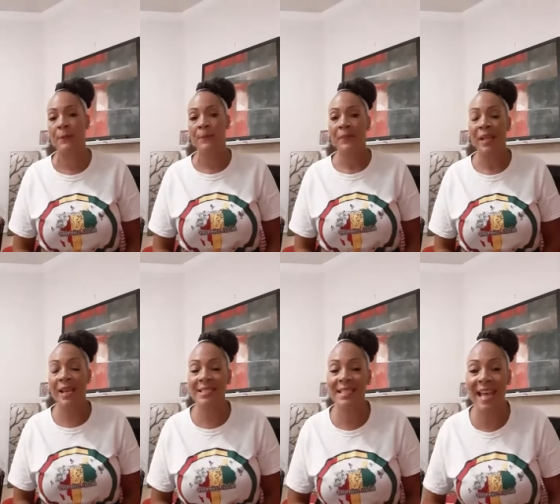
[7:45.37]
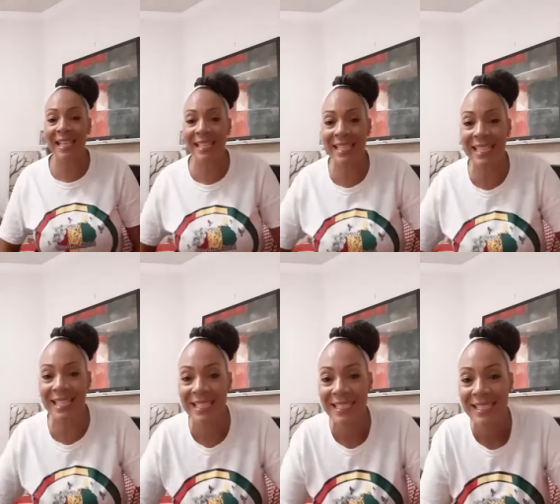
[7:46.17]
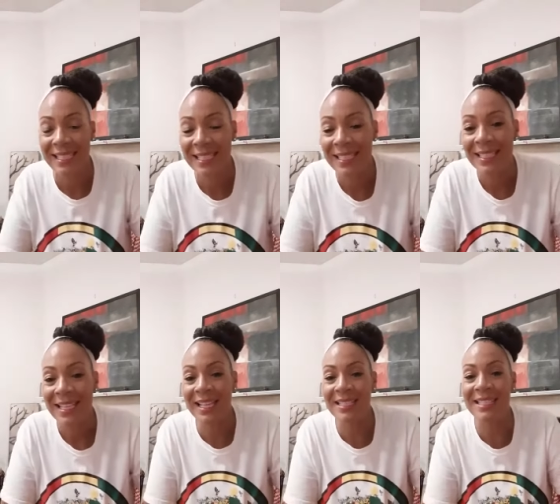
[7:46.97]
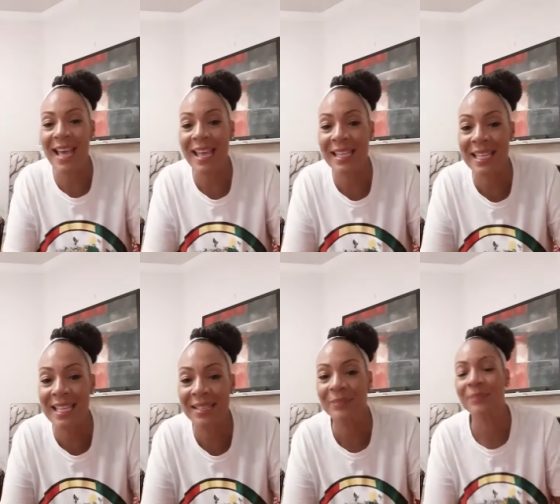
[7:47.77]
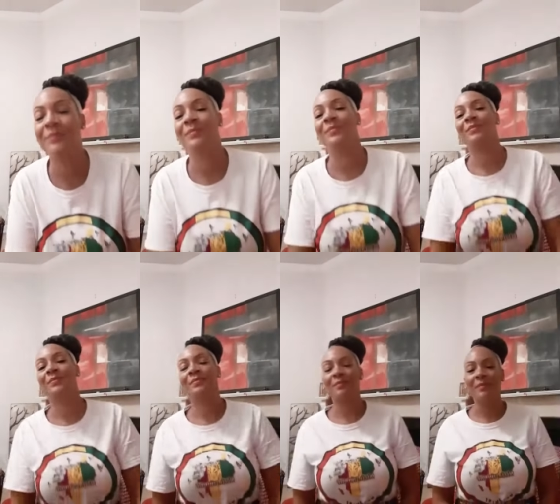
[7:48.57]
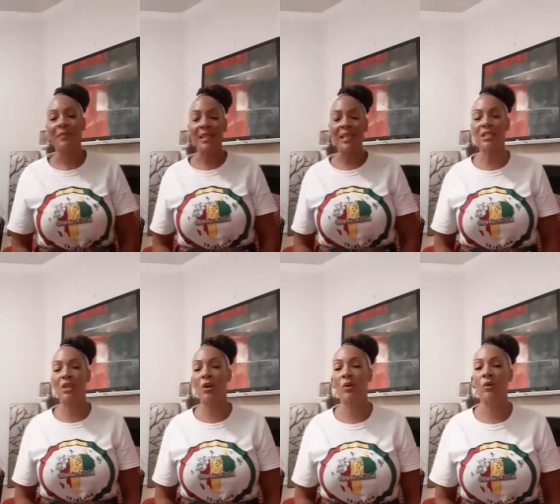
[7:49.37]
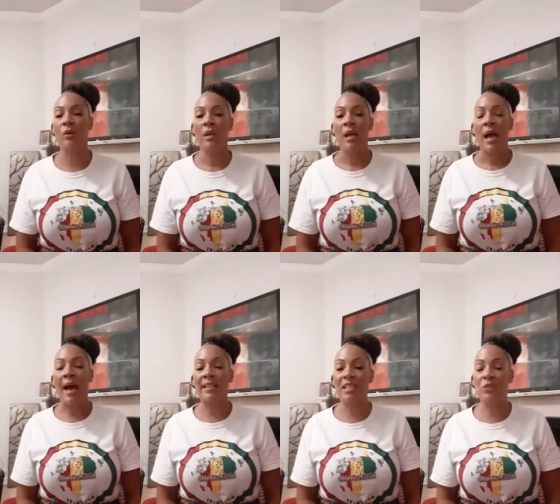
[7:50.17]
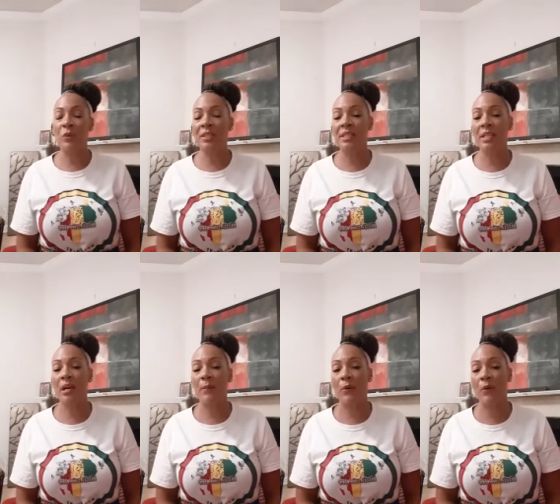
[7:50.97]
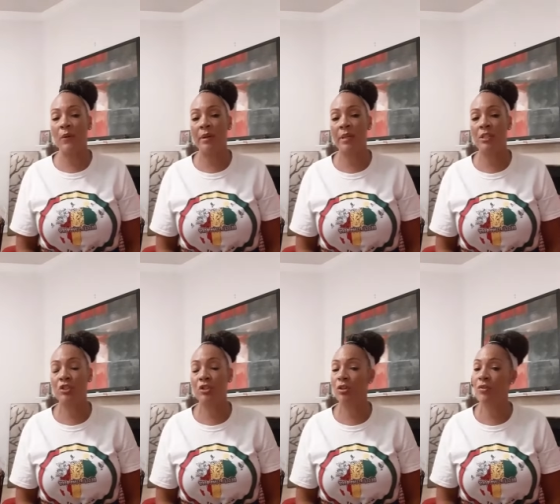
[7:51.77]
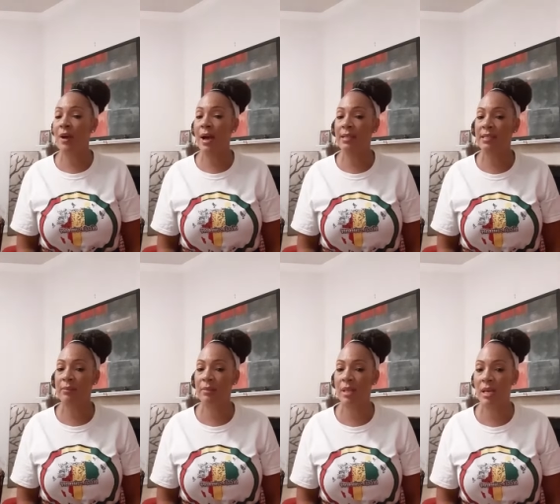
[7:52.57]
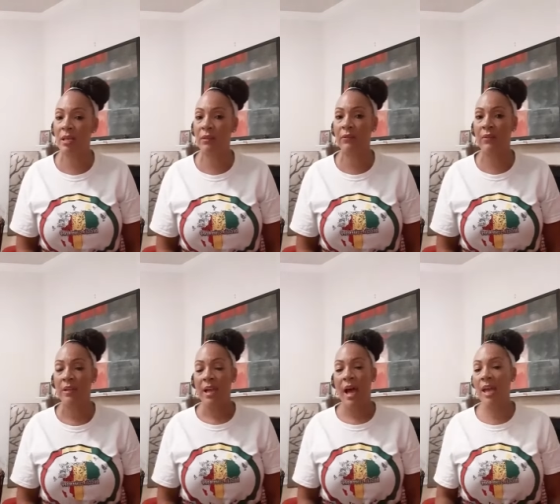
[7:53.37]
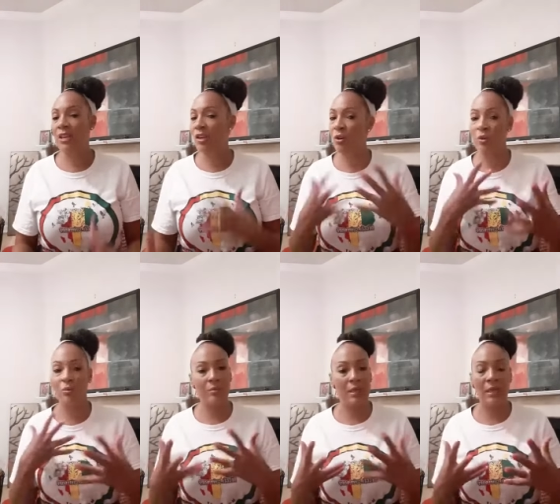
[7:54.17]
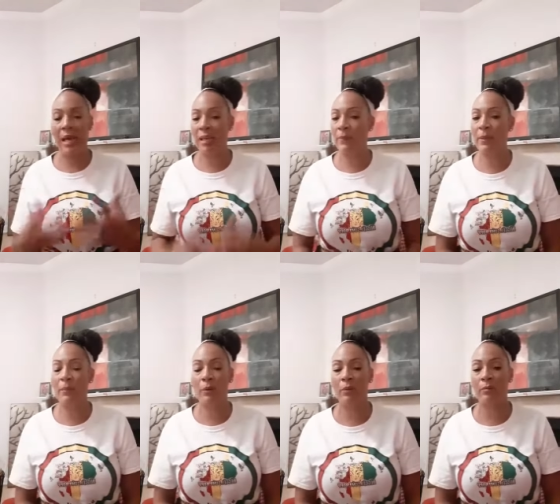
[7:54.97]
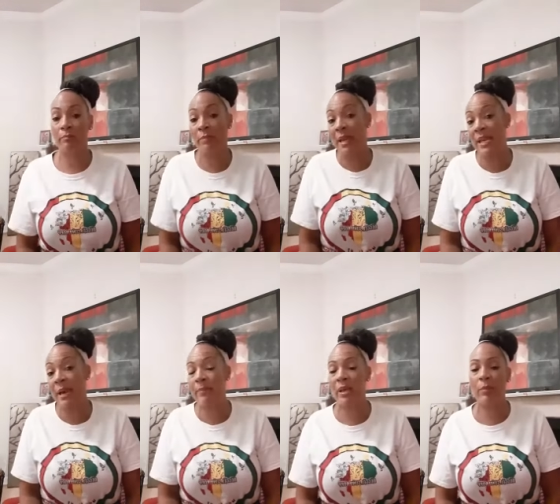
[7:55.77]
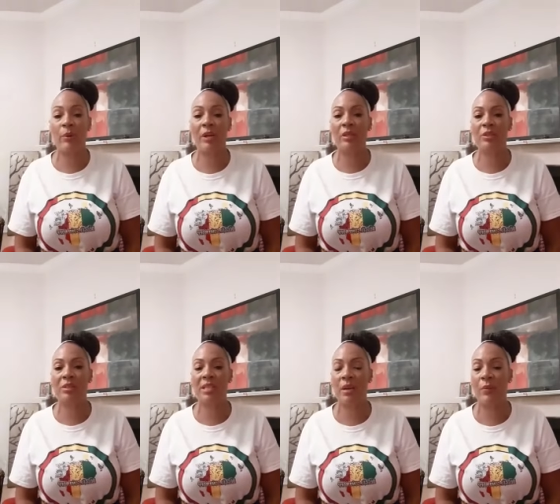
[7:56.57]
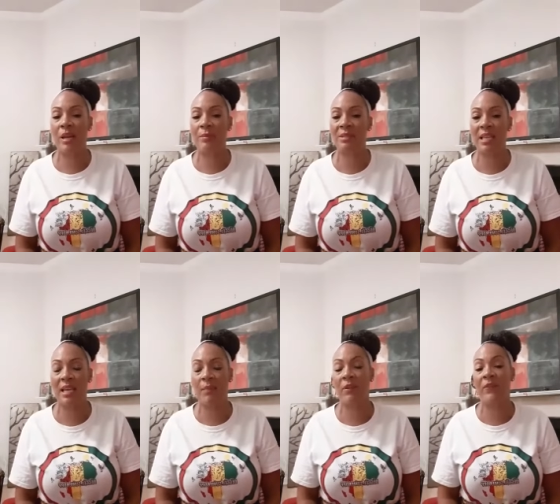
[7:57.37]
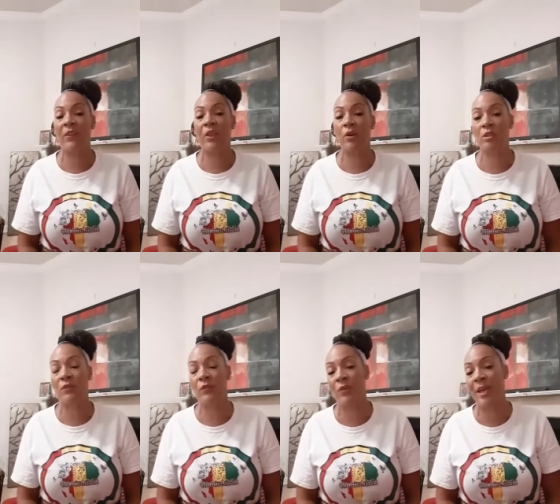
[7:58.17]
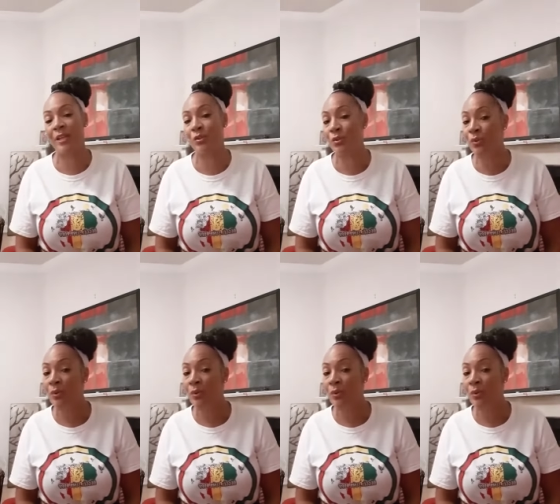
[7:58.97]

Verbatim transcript: Hey, Sally. Hey, Sally. So I just wanted to come on and show you guys some love. I know a lot of people may not be able to understand what I'm saying, but for those of you that do,